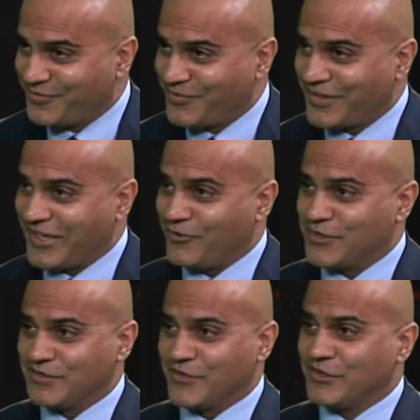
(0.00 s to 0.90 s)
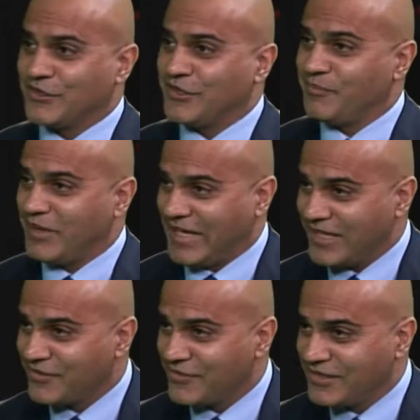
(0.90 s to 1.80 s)
and I wasn't very good in
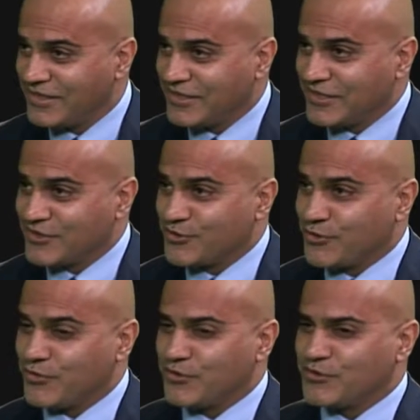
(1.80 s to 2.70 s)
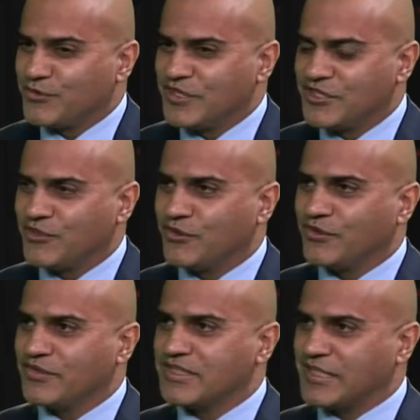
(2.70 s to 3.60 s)
math, so those traditional
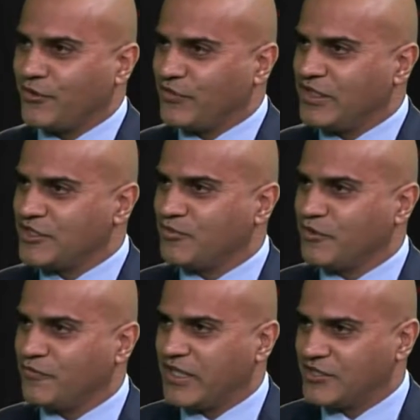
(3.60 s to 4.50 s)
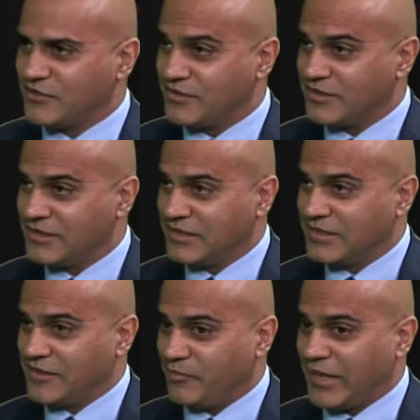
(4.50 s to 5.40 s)
South Asian professions
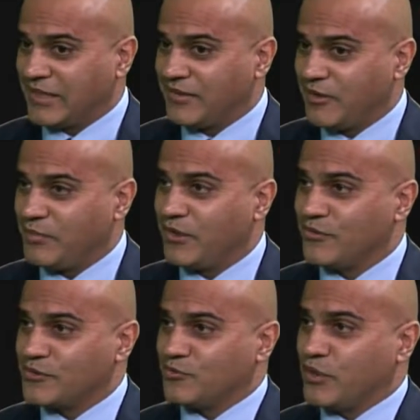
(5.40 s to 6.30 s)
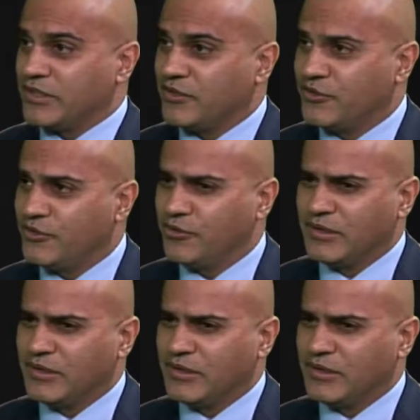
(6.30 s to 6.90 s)
that back then parents would want you to do,